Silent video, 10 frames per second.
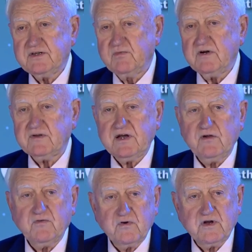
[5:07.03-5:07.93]
The World
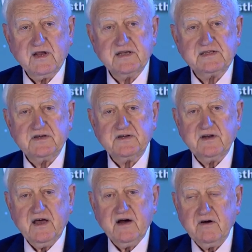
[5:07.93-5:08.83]
Health
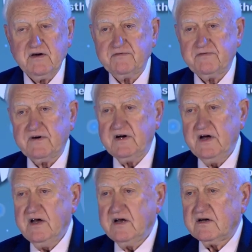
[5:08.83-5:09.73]
Organization now have uh,
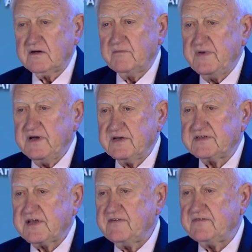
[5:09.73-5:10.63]
got a big
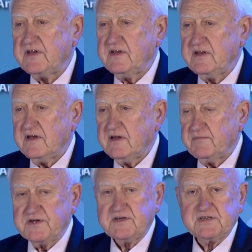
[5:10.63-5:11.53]
safety,
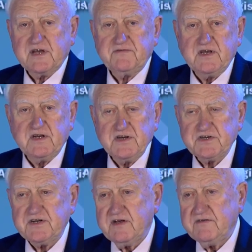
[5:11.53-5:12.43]
patient safety
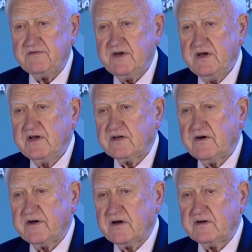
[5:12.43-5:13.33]
initiative
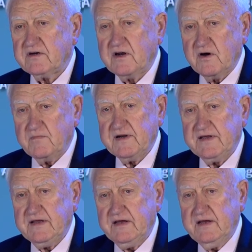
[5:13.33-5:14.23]
going on globally.